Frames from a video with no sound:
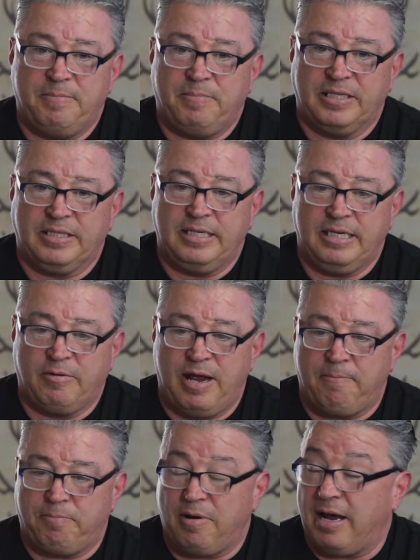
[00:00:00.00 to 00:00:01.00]
But the
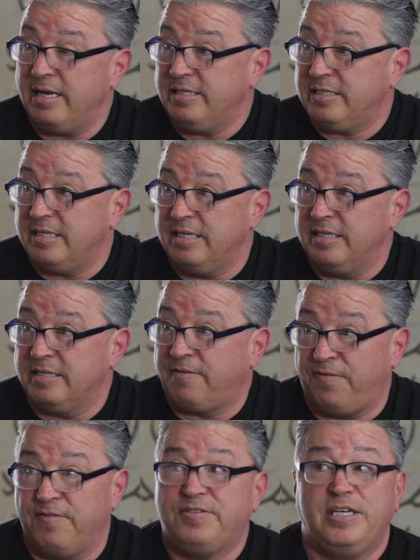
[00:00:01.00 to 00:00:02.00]
grand prize is
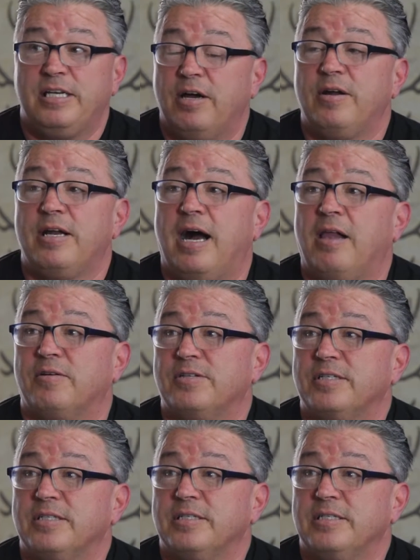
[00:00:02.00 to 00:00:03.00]
$1,500.